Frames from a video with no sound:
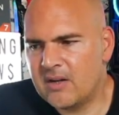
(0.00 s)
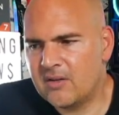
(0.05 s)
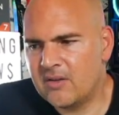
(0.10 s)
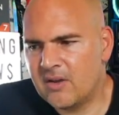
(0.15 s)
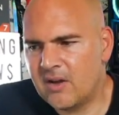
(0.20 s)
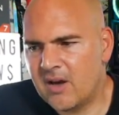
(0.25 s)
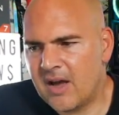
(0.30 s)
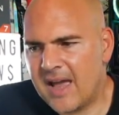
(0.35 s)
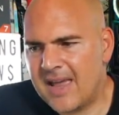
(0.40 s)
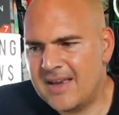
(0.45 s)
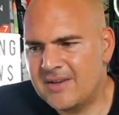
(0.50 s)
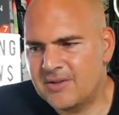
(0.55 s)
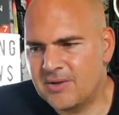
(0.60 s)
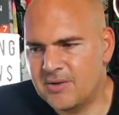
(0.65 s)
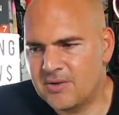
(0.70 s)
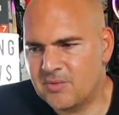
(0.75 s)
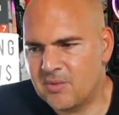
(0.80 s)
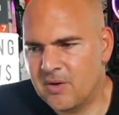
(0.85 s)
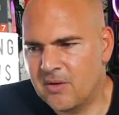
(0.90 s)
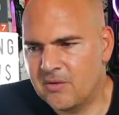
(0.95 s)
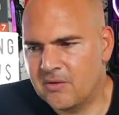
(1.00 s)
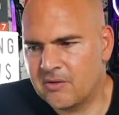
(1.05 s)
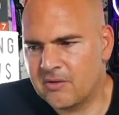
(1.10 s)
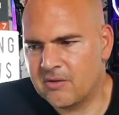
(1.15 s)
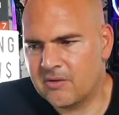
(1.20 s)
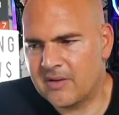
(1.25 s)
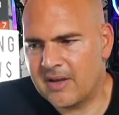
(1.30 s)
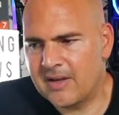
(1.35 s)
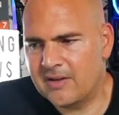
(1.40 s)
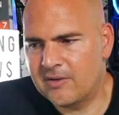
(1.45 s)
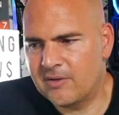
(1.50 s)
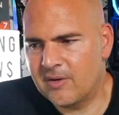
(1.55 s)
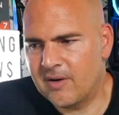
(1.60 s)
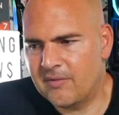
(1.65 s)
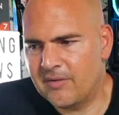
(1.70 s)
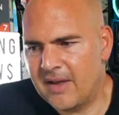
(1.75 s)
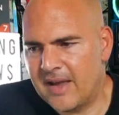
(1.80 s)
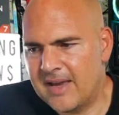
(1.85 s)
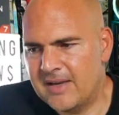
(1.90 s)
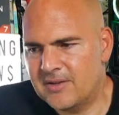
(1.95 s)
the ASUS ones because they do
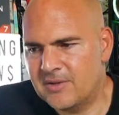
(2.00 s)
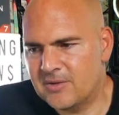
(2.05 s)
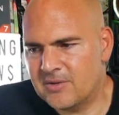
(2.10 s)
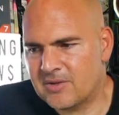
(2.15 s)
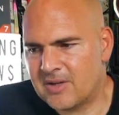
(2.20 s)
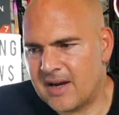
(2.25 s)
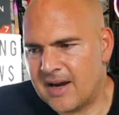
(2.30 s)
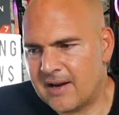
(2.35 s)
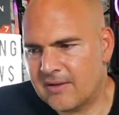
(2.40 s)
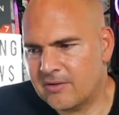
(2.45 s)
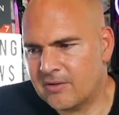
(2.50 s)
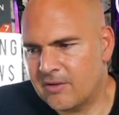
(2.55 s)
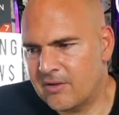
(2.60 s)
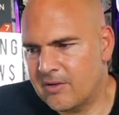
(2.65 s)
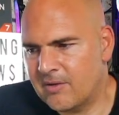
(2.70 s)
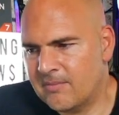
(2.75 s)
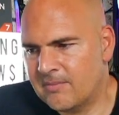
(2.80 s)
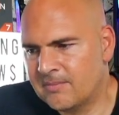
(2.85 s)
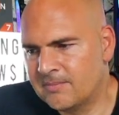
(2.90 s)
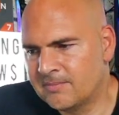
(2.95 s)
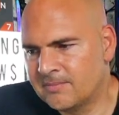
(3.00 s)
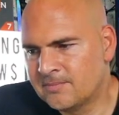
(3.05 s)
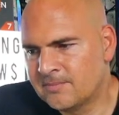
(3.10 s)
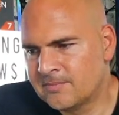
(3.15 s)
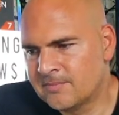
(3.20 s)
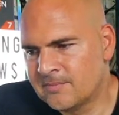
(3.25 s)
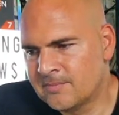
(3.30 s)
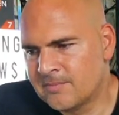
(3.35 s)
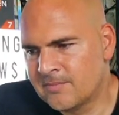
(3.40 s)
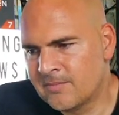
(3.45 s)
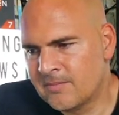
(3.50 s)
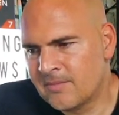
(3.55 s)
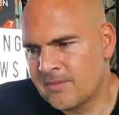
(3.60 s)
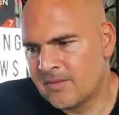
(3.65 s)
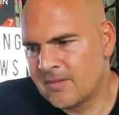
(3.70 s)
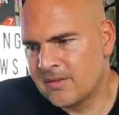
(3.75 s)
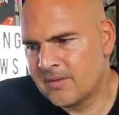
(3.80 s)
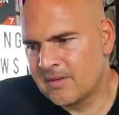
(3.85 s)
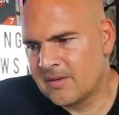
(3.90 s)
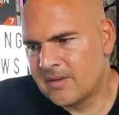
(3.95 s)
have the ASUS tax on them.
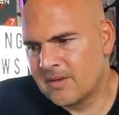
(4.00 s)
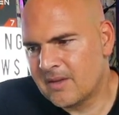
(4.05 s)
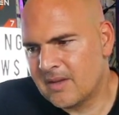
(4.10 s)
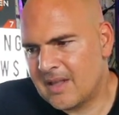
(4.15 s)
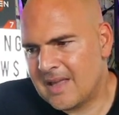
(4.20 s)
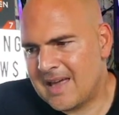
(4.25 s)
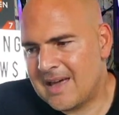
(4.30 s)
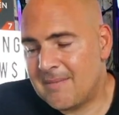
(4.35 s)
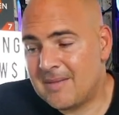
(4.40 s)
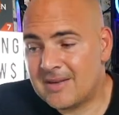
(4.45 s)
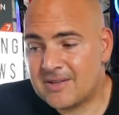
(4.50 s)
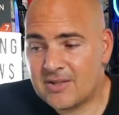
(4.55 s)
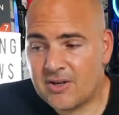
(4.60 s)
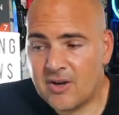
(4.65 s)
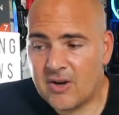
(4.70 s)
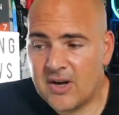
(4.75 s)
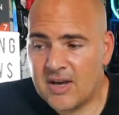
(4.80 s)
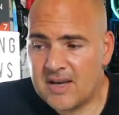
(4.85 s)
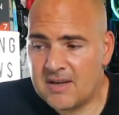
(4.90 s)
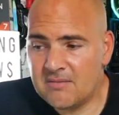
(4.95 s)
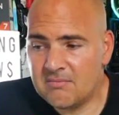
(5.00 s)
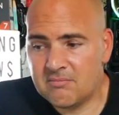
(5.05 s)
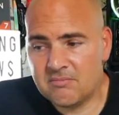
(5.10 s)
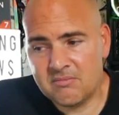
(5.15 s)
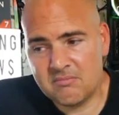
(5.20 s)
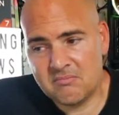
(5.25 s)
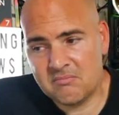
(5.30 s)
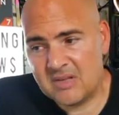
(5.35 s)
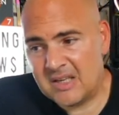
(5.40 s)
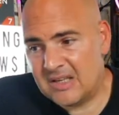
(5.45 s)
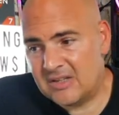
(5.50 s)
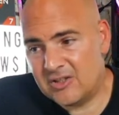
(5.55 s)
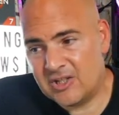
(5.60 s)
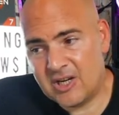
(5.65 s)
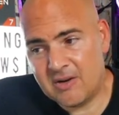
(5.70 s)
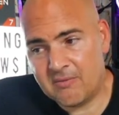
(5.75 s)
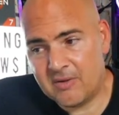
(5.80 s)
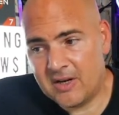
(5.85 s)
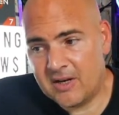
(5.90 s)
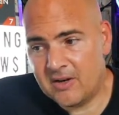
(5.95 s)
MSI,
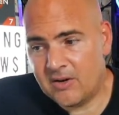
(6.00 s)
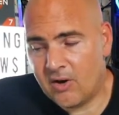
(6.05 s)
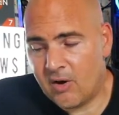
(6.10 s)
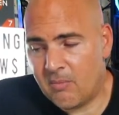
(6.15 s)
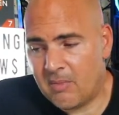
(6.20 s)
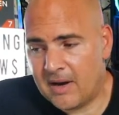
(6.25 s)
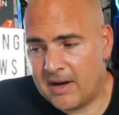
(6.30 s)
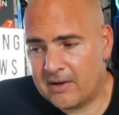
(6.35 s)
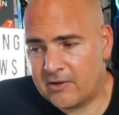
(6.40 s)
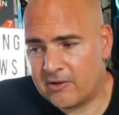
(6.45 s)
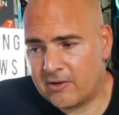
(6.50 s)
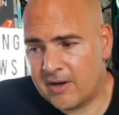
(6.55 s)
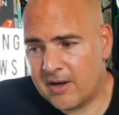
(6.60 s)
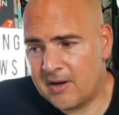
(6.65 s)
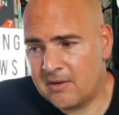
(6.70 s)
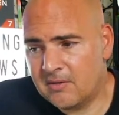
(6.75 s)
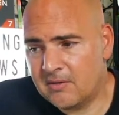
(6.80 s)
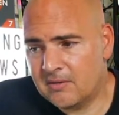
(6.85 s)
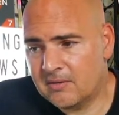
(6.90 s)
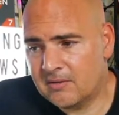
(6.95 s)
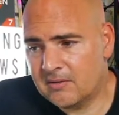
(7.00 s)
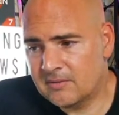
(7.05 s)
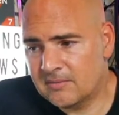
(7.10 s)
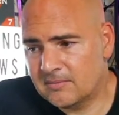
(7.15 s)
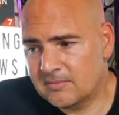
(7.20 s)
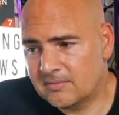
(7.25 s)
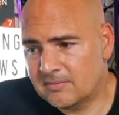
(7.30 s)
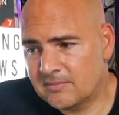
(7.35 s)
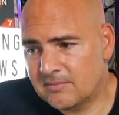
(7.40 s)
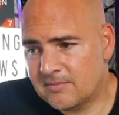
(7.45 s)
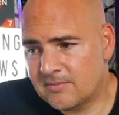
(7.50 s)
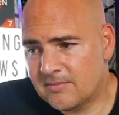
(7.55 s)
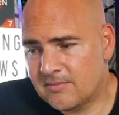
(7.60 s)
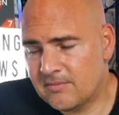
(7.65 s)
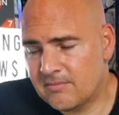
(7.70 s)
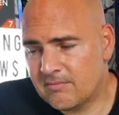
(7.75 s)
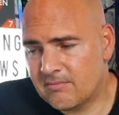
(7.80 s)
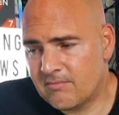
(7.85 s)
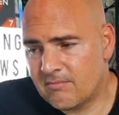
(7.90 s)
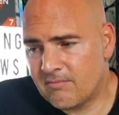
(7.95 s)
generally not a bad shout.
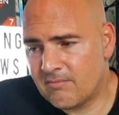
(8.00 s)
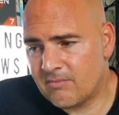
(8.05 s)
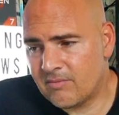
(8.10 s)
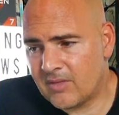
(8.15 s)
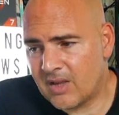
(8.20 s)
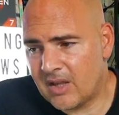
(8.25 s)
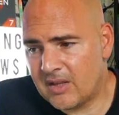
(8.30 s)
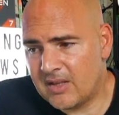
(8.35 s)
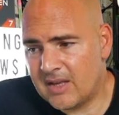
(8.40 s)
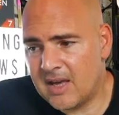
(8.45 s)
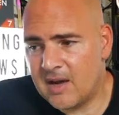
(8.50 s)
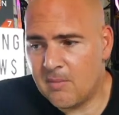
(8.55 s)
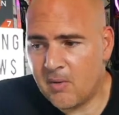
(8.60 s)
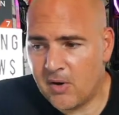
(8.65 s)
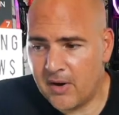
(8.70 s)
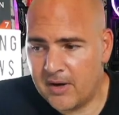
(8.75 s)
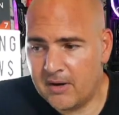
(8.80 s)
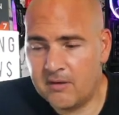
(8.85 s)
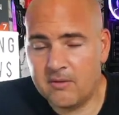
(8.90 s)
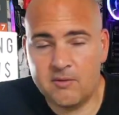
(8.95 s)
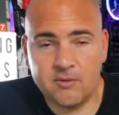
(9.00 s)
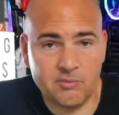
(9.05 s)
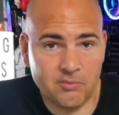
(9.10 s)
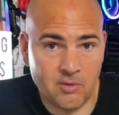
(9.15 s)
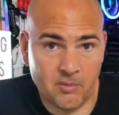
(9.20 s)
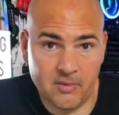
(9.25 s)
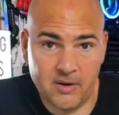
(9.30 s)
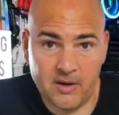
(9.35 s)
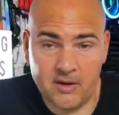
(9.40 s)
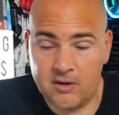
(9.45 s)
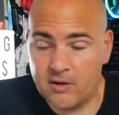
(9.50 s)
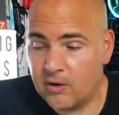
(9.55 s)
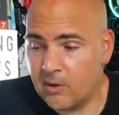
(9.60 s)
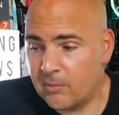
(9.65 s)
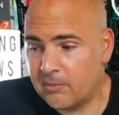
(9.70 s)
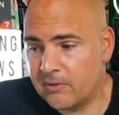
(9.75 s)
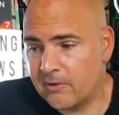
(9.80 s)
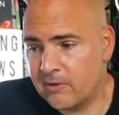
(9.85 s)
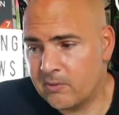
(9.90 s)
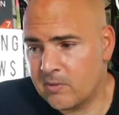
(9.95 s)
Gigabyte is probably a good
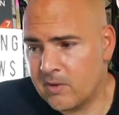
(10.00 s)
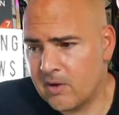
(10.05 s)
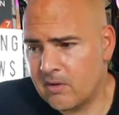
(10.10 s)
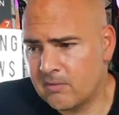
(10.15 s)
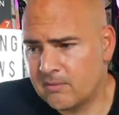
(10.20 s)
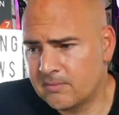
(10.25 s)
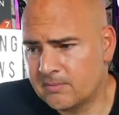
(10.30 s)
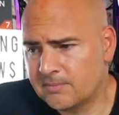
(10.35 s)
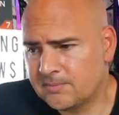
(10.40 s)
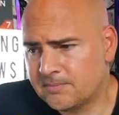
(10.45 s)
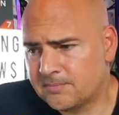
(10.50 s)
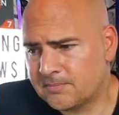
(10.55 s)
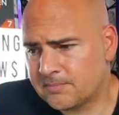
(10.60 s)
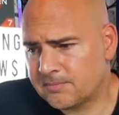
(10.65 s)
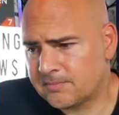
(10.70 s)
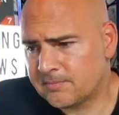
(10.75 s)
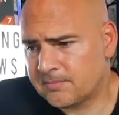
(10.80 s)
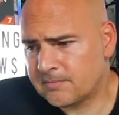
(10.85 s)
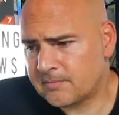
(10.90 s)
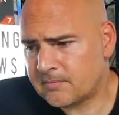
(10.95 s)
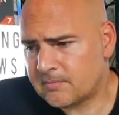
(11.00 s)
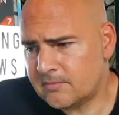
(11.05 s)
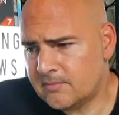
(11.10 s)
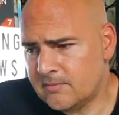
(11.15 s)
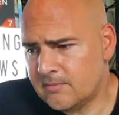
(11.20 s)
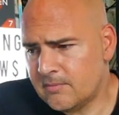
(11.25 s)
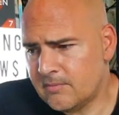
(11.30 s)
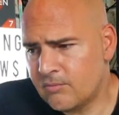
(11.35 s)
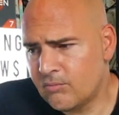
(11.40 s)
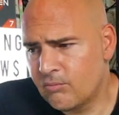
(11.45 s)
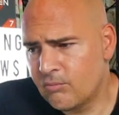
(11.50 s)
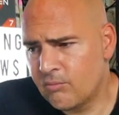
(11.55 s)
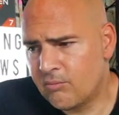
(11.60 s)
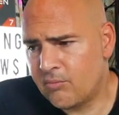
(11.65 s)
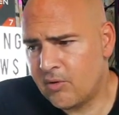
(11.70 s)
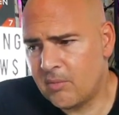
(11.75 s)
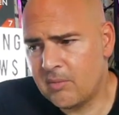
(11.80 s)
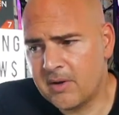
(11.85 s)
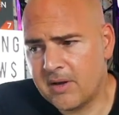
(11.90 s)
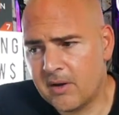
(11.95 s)
option as well.
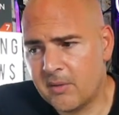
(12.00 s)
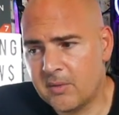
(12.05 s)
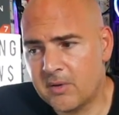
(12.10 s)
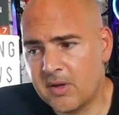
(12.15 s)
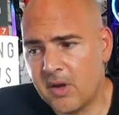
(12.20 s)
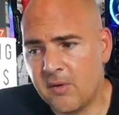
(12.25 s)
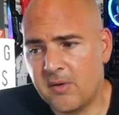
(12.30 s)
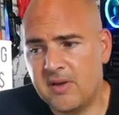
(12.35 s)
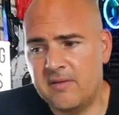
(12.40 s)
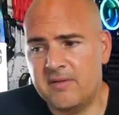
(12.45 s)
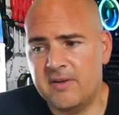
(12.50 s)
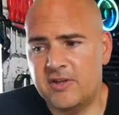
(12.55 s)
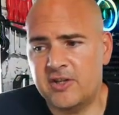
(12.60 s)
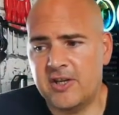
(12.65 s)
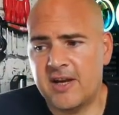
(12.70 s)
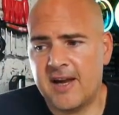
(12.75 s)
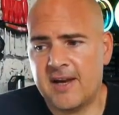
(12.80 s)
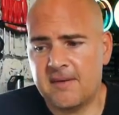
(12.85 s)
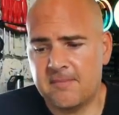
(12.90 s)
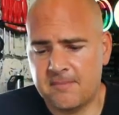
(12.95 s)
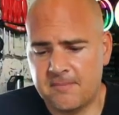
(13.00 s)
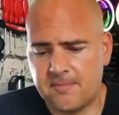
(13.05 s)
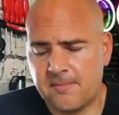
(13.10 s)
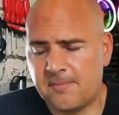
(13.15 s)
Probably I would go EVGA.